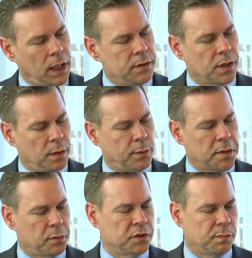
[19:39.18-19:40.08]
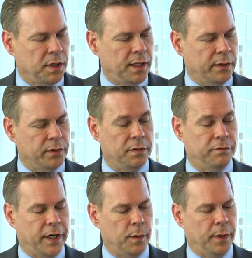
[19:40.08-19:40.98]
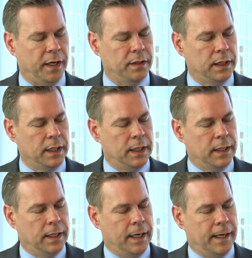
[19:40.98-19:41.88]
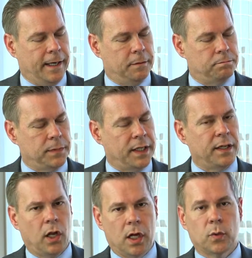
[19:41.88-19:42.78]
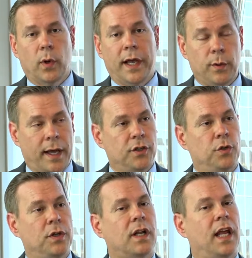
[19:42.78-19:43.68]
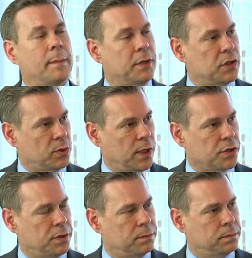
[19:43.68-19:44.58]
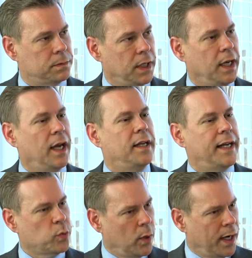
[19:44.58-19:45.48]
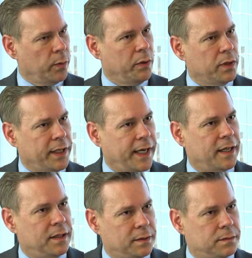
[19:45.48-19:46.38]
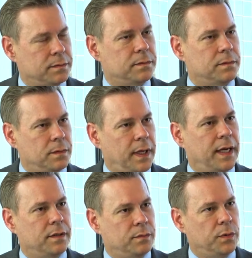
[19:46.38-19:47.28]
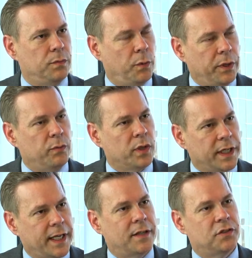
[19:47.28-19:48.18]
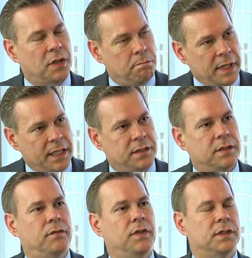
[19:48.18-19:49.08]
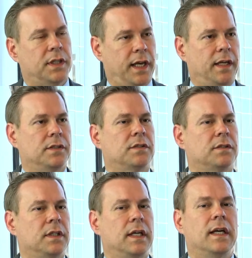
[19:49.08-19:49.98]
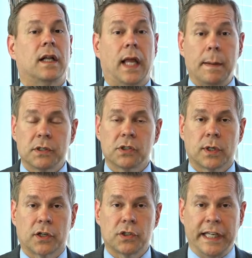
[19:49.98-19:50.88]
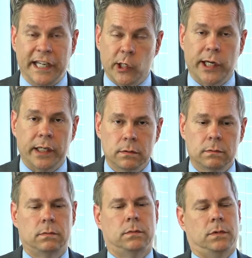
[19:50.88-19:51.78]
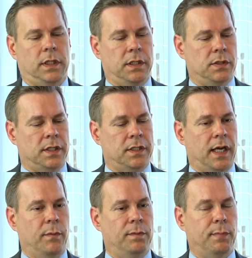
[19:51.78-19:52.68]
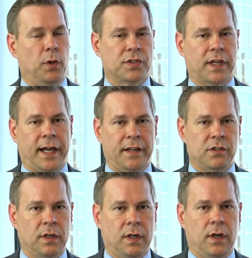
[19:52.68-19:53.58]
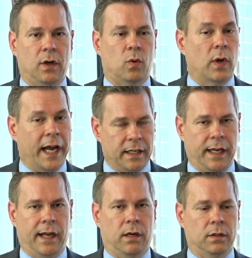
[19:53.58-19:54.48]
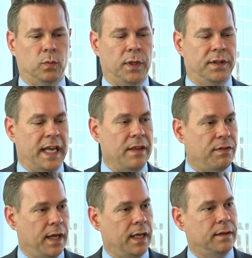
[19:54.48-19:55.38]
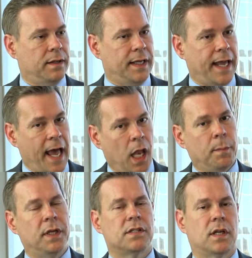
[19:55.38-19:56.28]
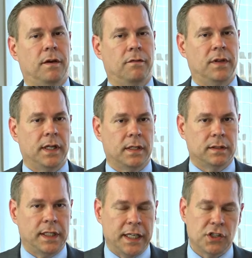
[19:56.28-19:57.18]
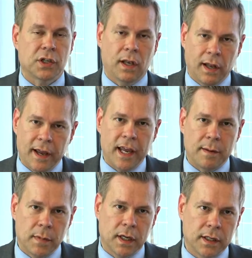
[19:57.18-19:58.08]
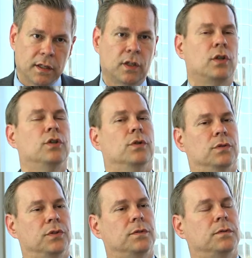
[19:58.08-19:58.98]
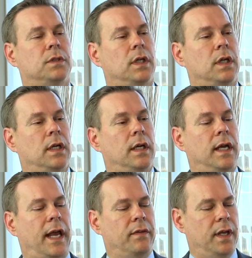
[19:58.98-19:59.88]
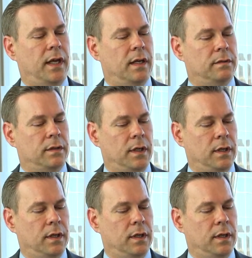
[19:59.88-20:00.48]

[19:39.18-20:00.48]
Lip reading: And so most people just mediate rather than fight about it. And then along the way, you had to do the claim construction. And that's where we really when we really got to the meat of this case. Claim construction hearing is a time when both sides write down what they think that the elements of each claim includes. And then